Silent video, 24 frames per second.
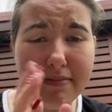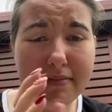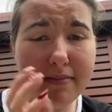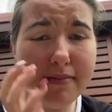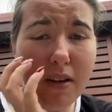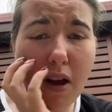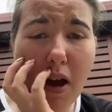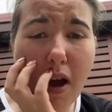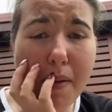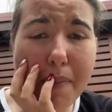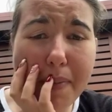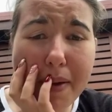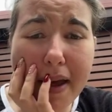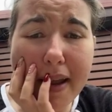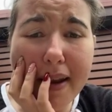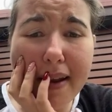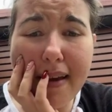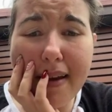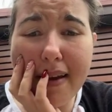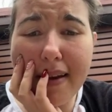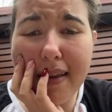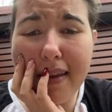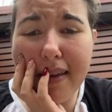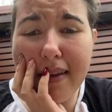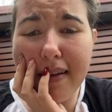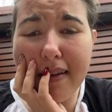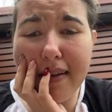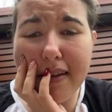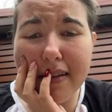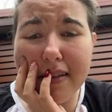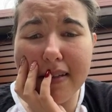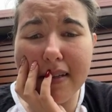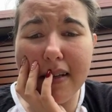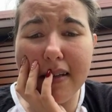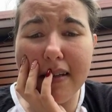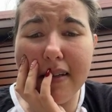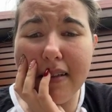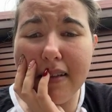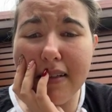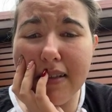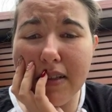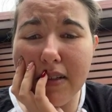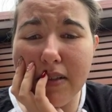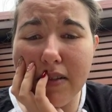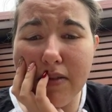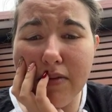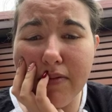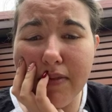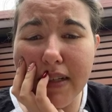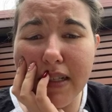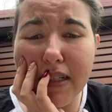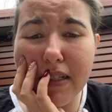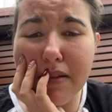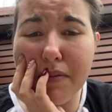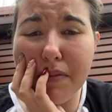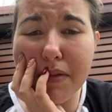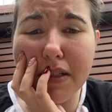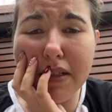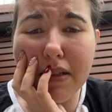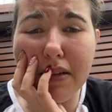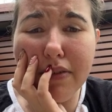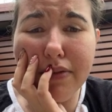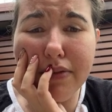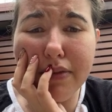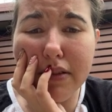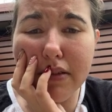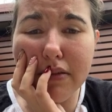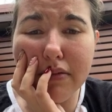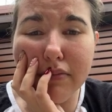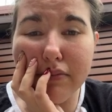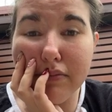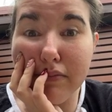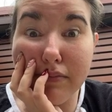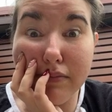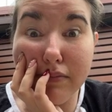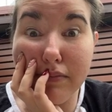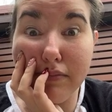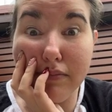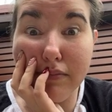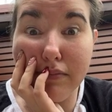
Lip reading: iPad out here intending to read some stuff and